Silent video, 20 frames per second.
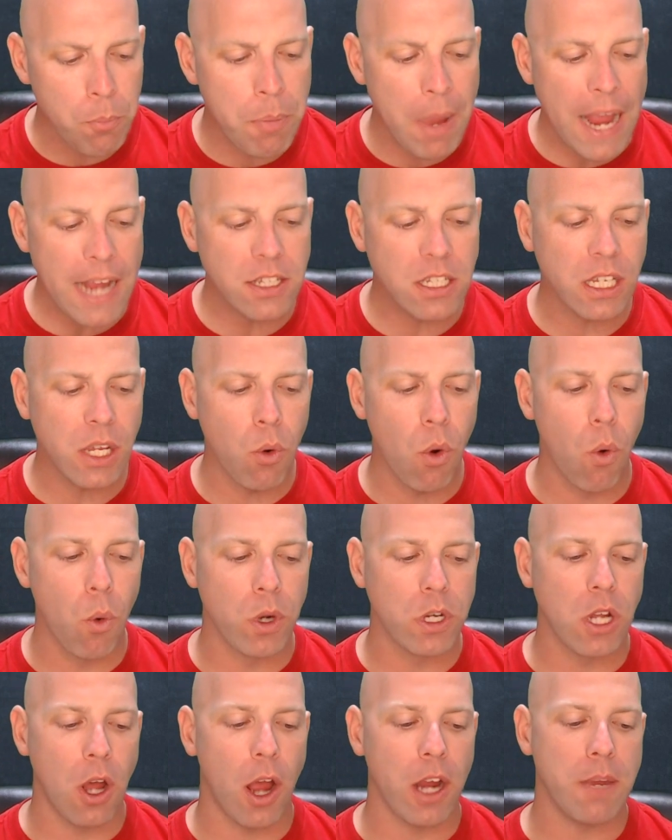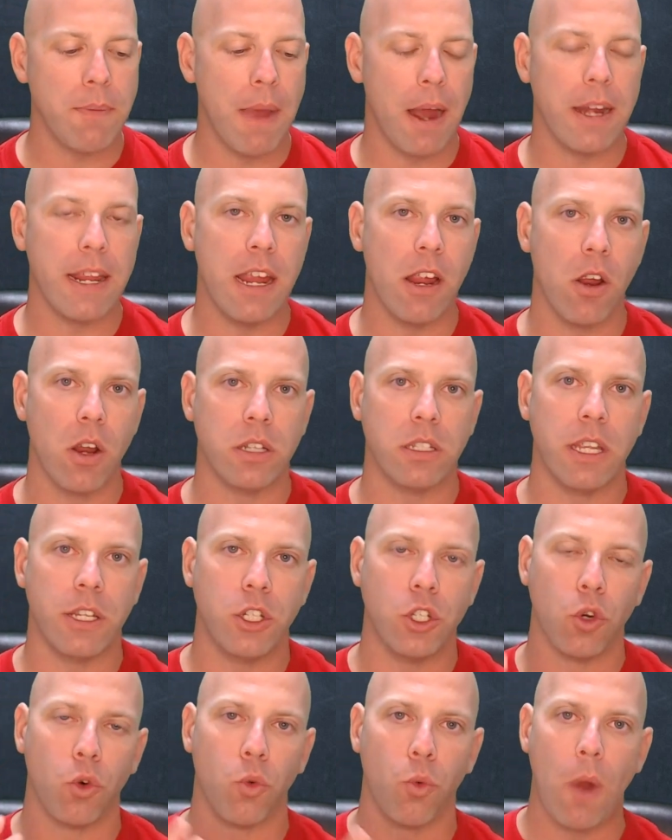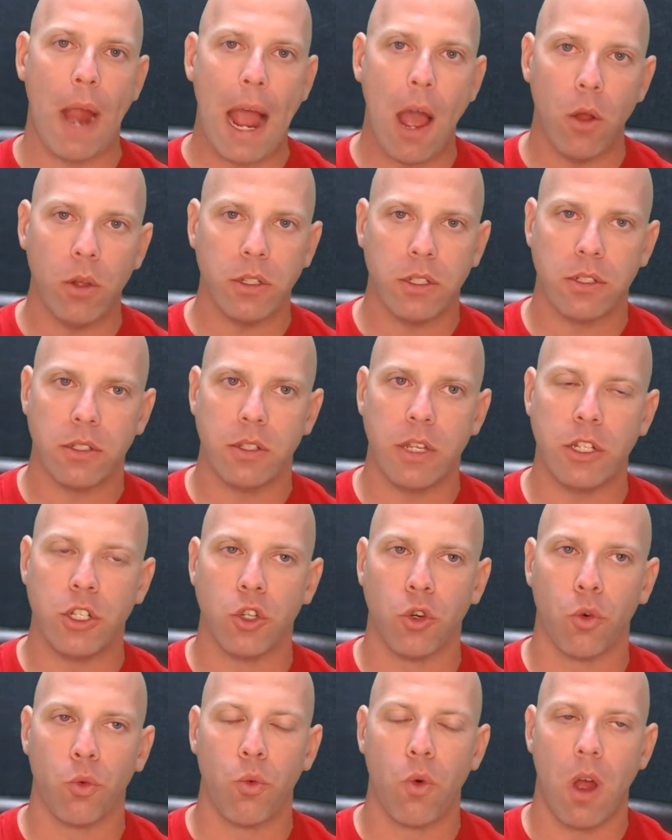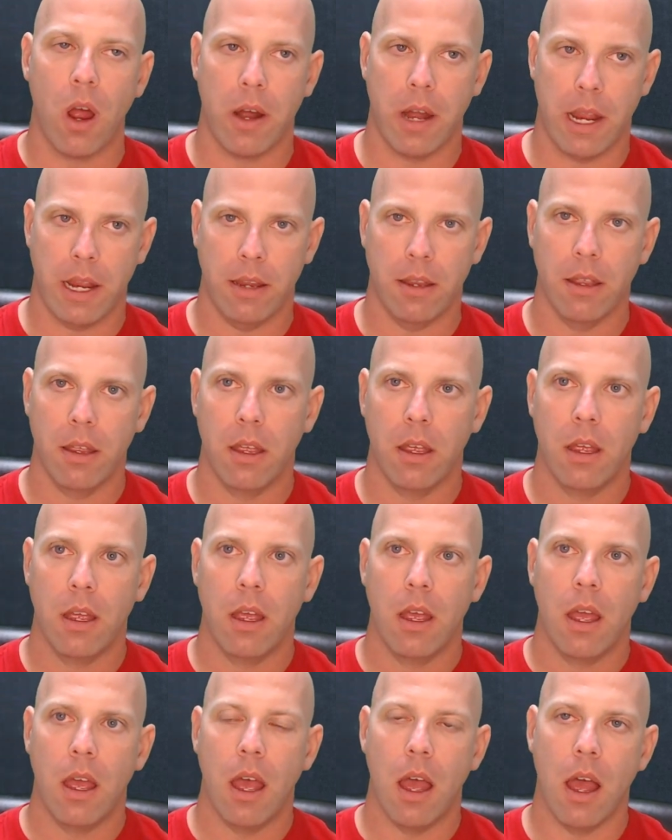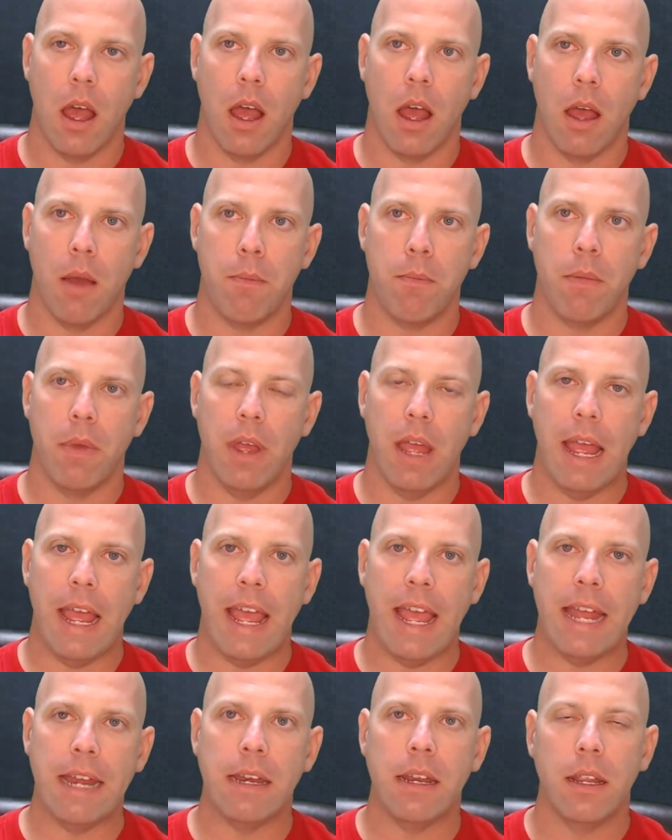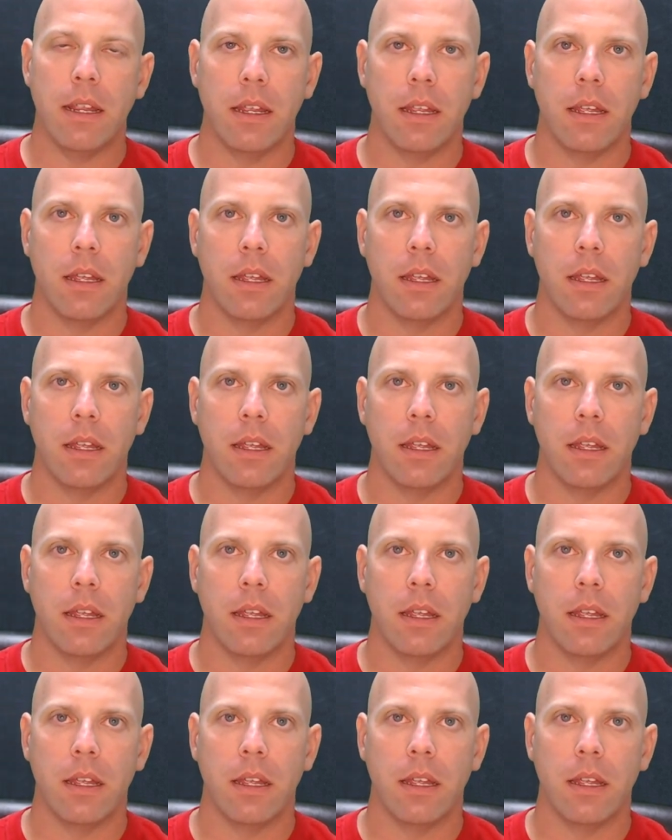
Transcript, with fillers: Basically, what we're talking about here is that your routes that you're running, um, and